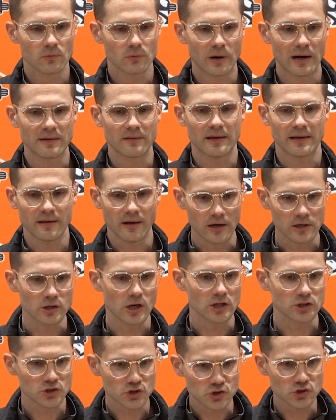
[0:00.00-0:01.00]
right, like
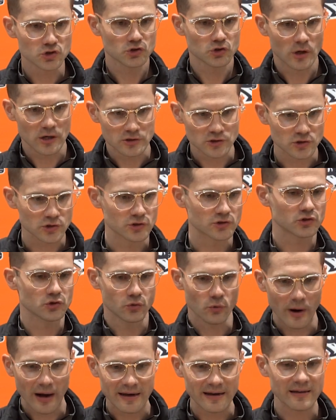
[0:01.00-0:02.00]
a structured
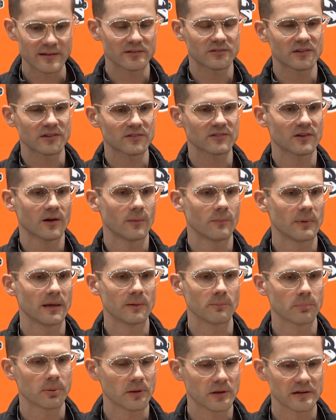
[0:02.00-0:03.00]
training system
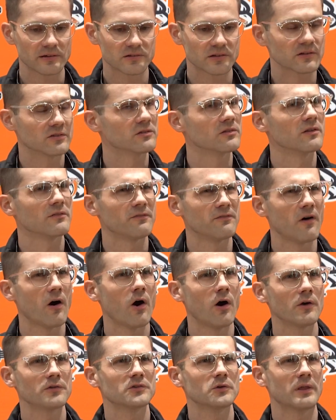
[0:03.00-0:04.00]
in place since the
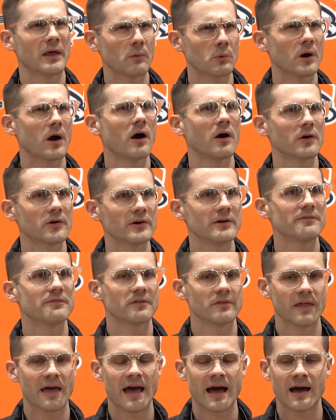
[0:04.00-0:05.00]
fall, so they were hungry
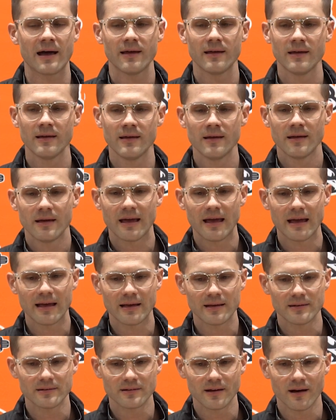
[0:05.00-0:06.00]
for that.
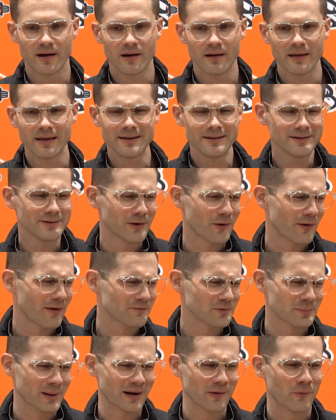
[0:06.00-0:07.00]
And
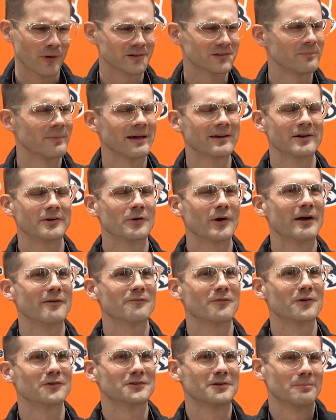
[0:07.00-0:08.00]
everybody wants to make a
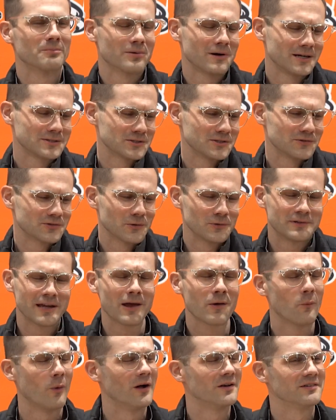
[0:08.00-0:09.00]
great first impression. So
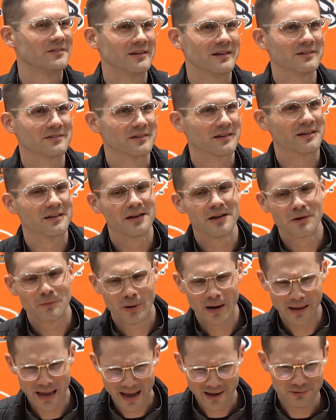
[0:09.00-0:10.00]
day one's easy,
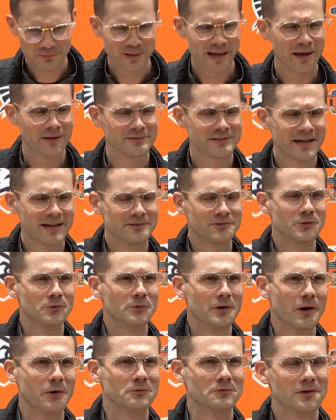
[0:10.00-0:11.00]
right? Ask me how day two
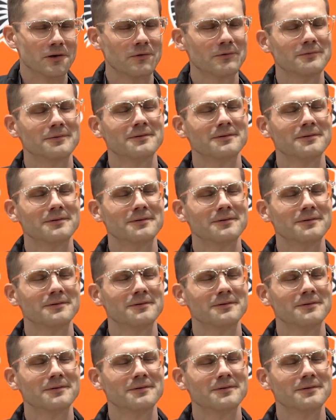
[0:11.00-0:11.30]
goes.